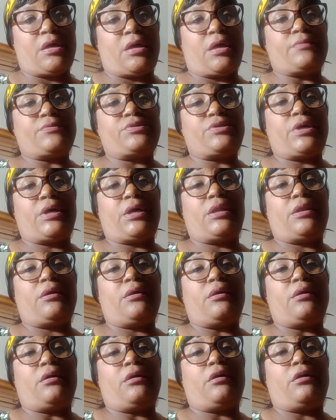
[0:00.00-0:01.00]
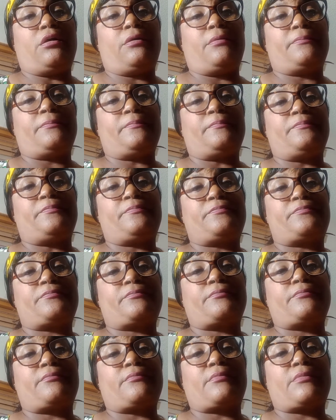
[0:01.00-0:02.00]
I'm trying to um
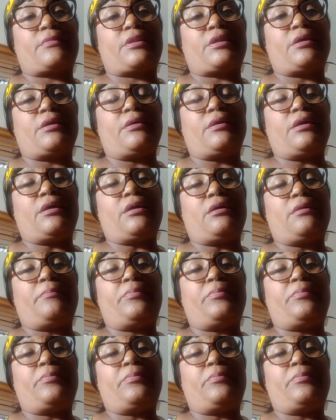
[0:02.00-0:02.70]
uh,